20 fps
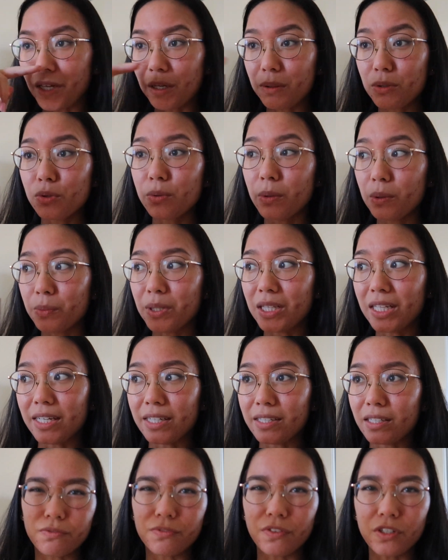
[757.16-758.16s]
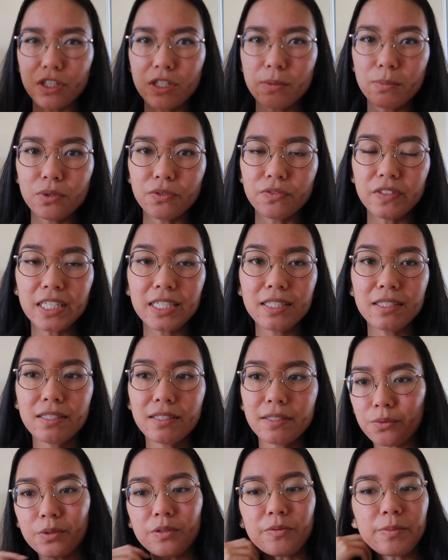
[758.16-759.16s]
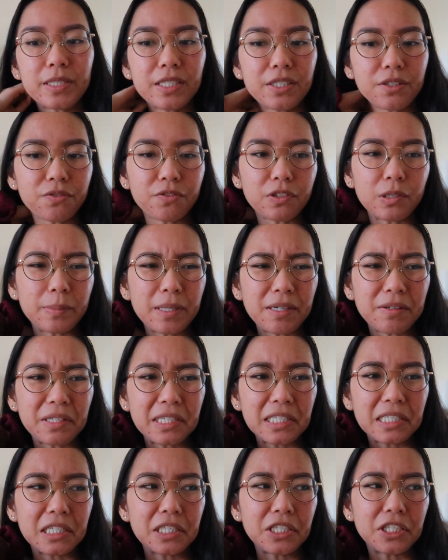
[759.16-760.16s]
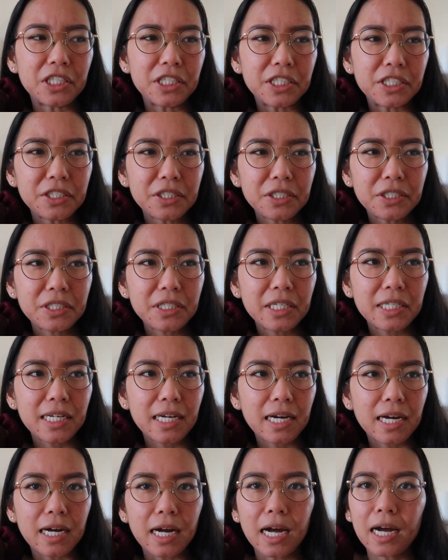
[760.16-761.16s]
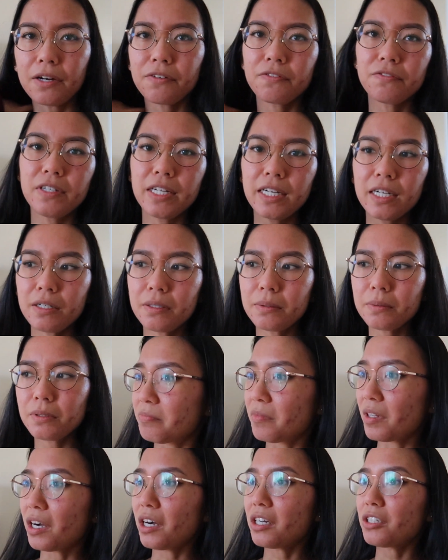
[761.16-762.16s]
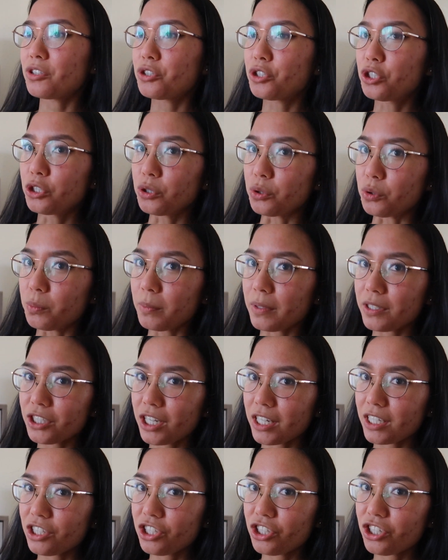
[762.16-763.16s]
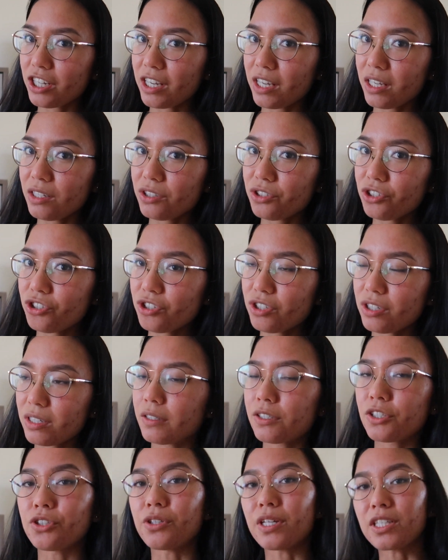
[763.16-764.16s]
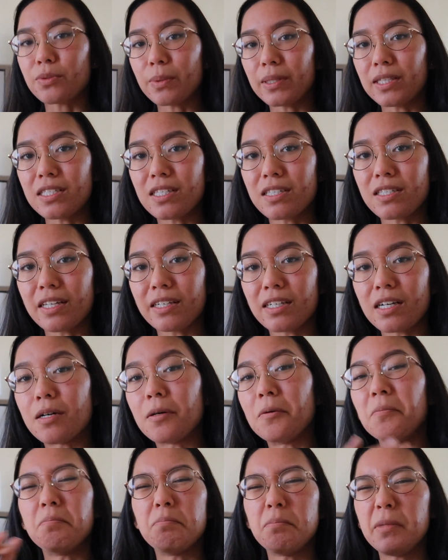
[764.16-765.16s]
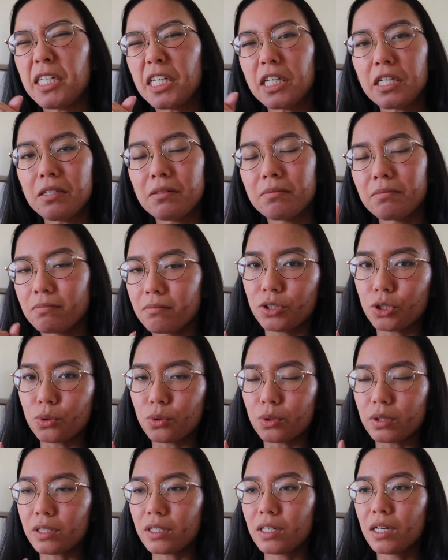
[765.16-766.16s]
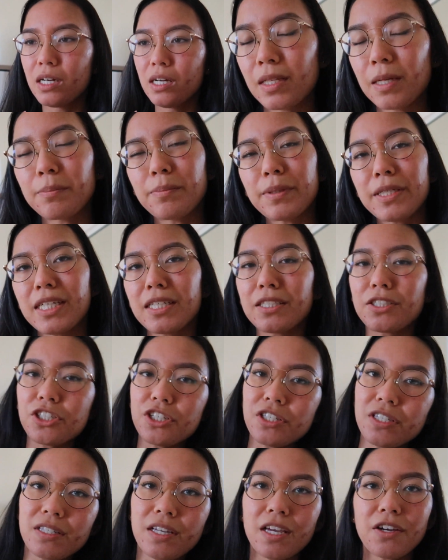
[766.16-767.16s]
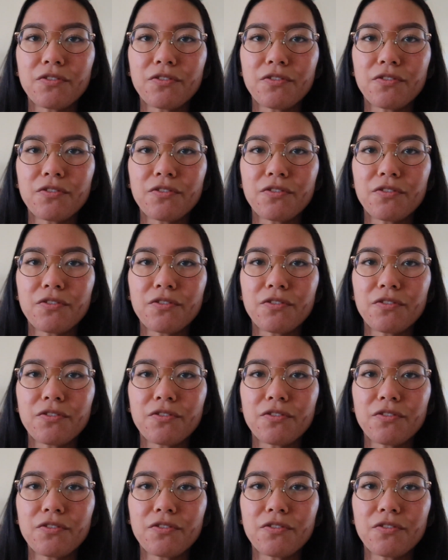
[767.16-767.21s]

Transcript: That was when we like first moved in. We've been here for about like a year and a half now. Not too much has changed. So that's why this is like a mini tour. But yeah, just